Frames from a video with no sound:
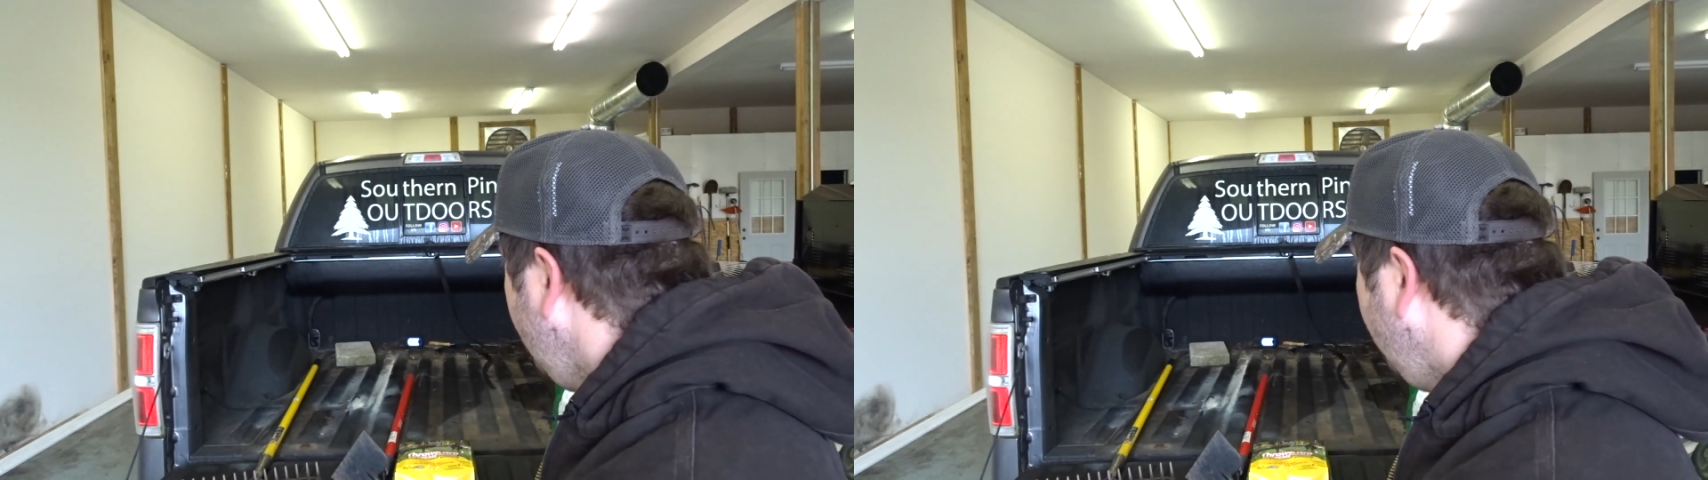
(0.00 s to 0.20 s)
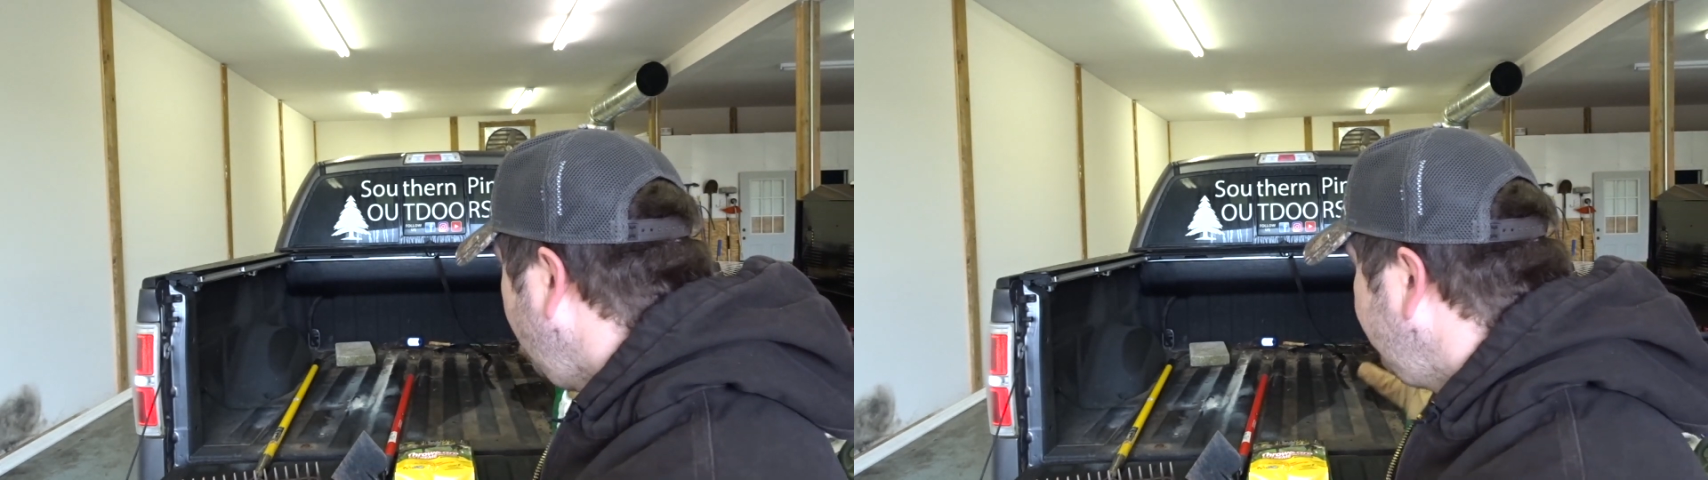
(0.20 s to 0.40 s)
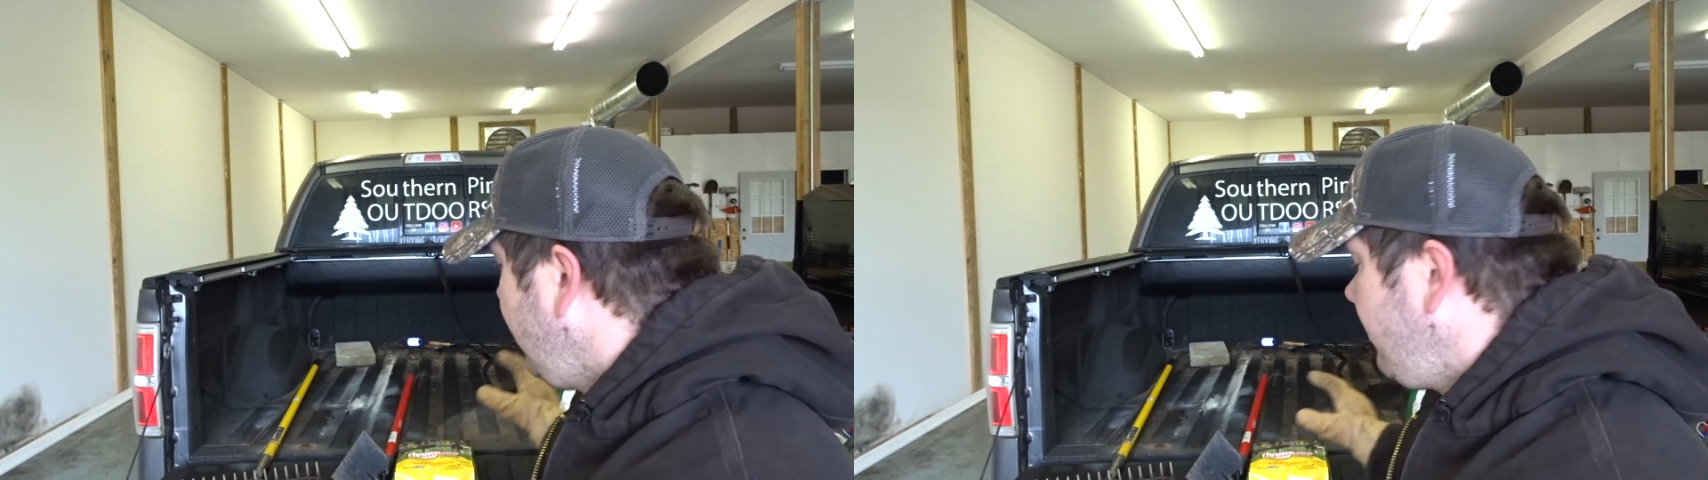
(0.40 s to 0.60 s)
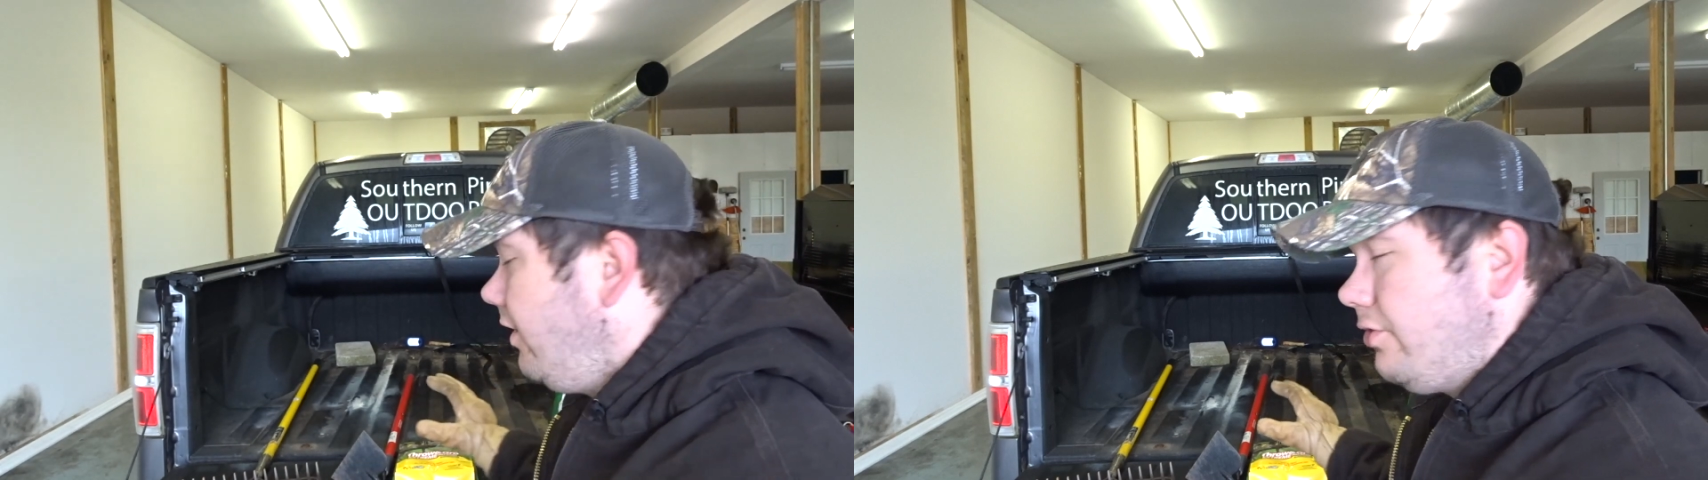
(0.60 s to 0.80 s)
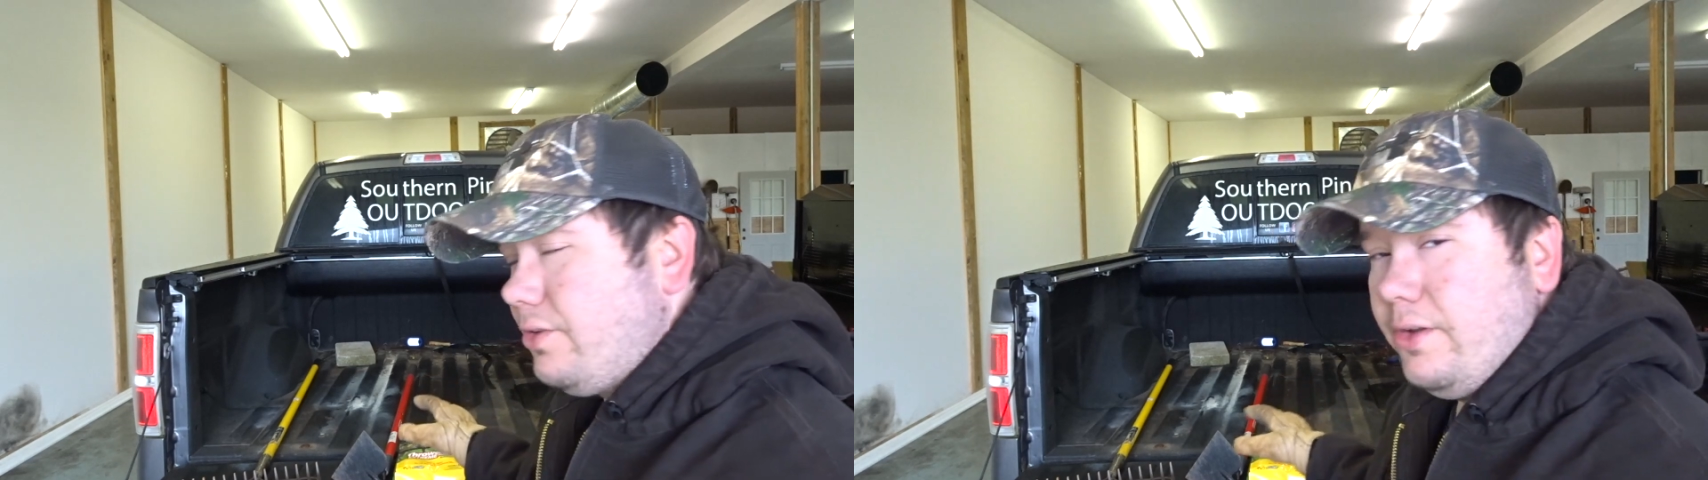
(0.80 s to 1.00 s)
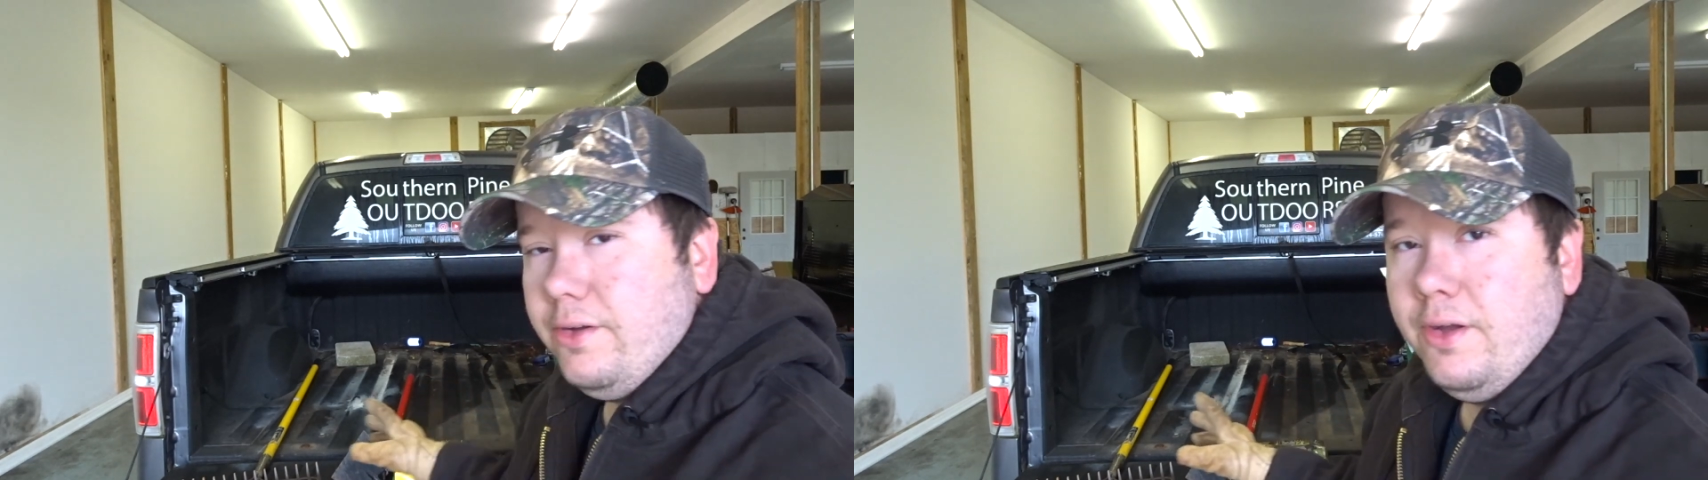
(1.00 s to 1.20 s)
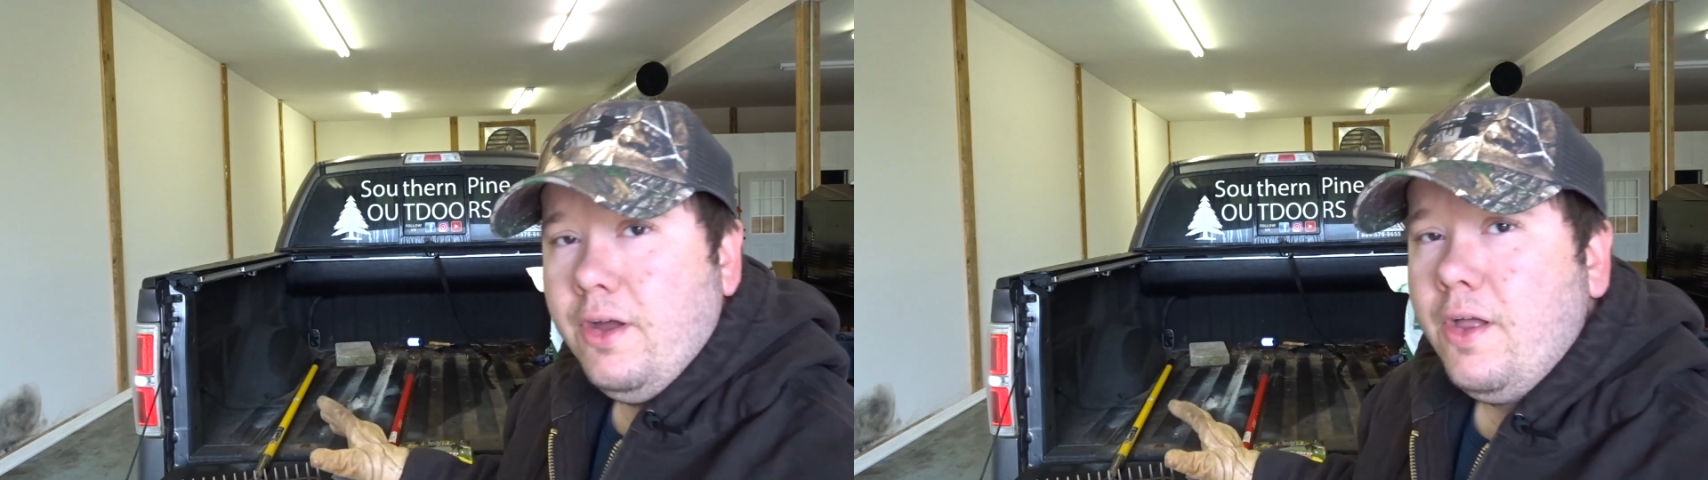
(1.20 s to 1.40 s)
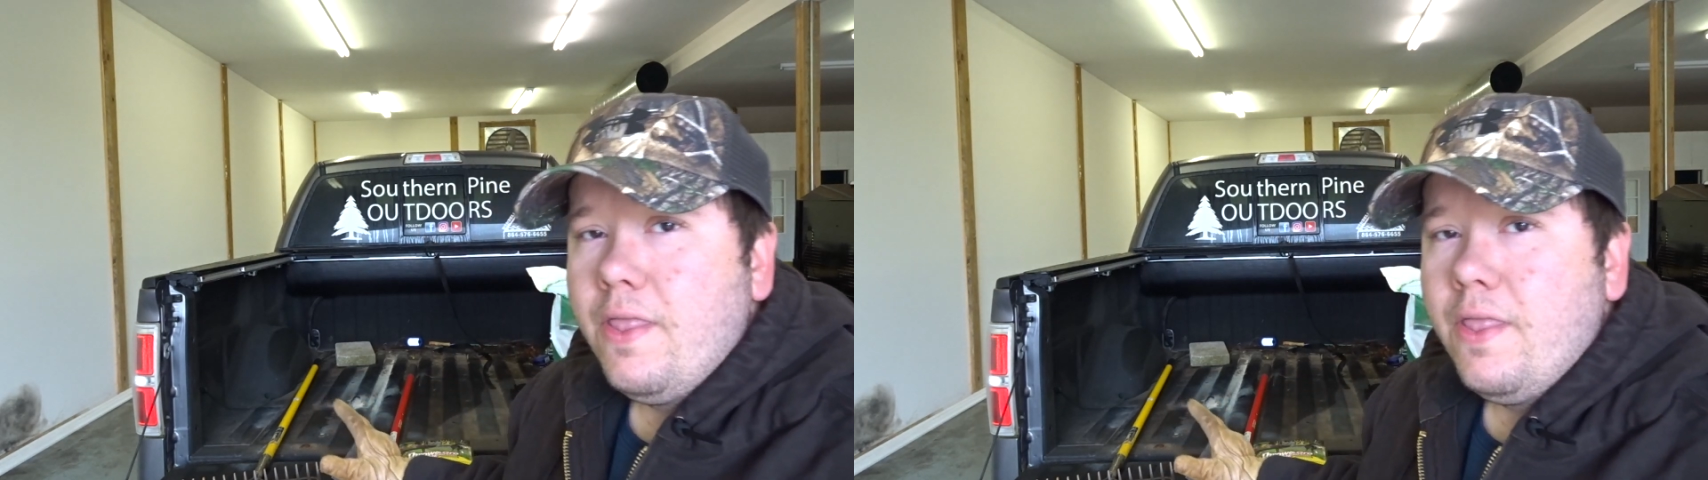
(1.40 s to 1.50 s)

like I say, these are the